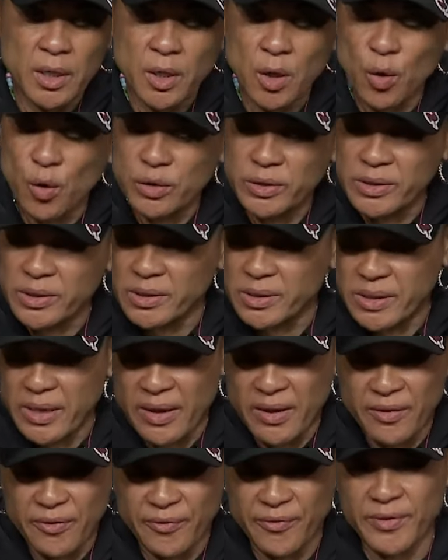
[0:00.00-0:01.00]
coaching
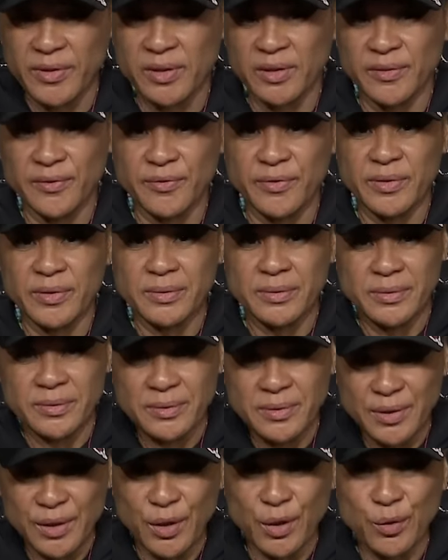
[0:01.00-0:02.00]
staff full of,
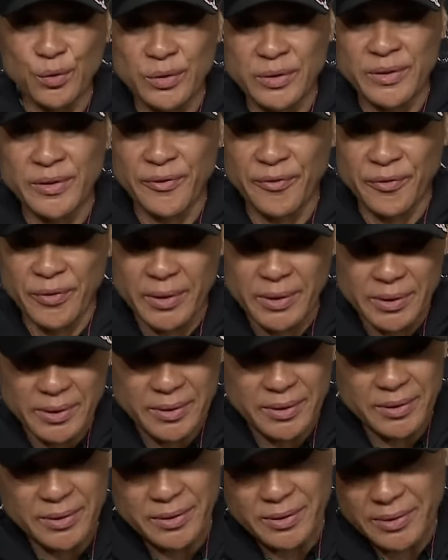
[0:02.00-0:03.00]
you know, different
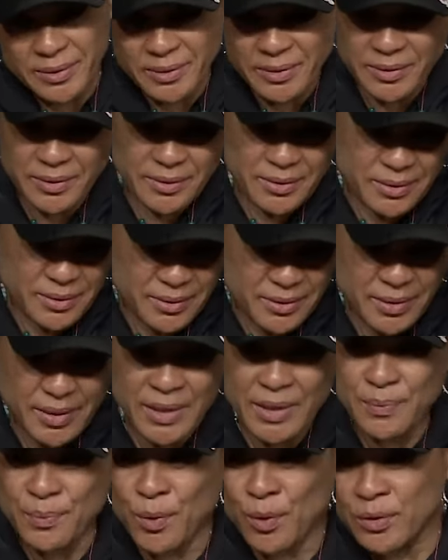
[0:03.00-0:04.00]

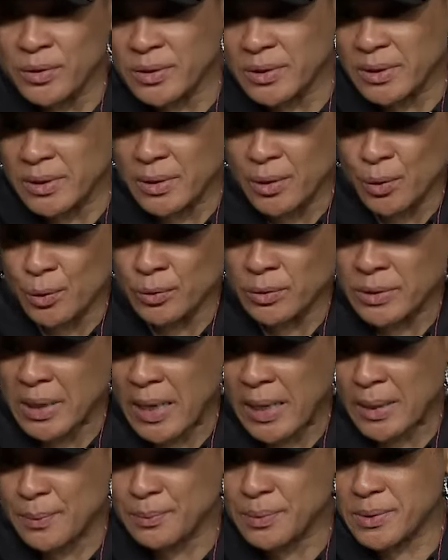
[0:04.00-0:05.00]
emotional
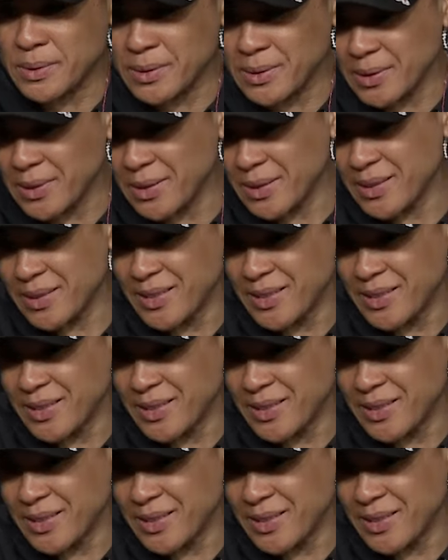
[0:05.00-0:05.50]
types.